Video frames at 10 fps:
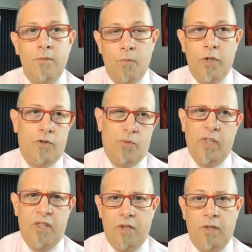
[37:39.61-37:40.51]
which is
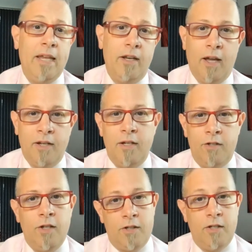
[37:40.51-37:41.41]
really the late
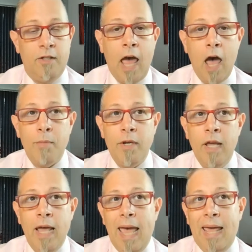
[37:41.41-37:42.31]
1960s, happened,